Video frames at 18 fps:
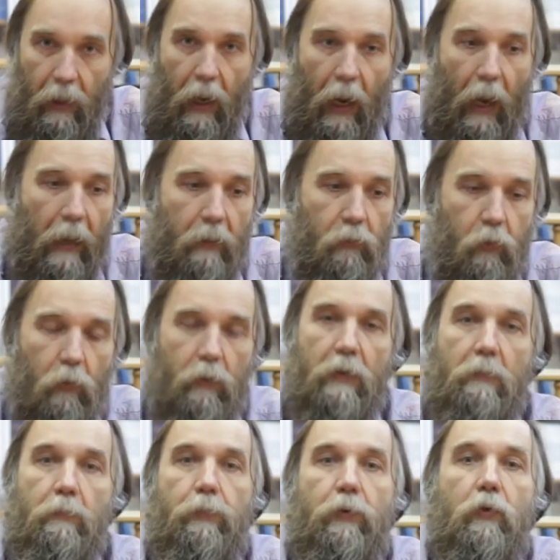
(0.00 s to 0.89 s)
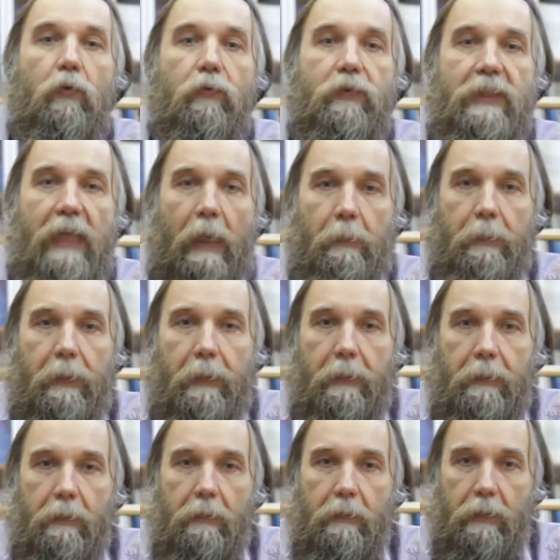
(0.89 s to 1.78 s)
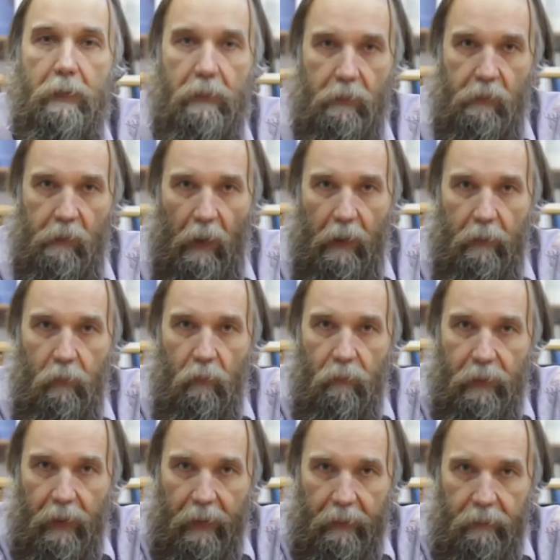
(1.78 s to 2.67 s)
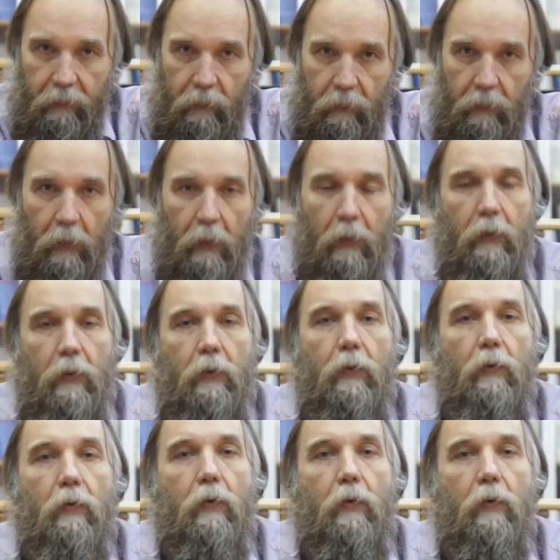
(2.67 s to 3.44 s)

and to improve something inside of that, you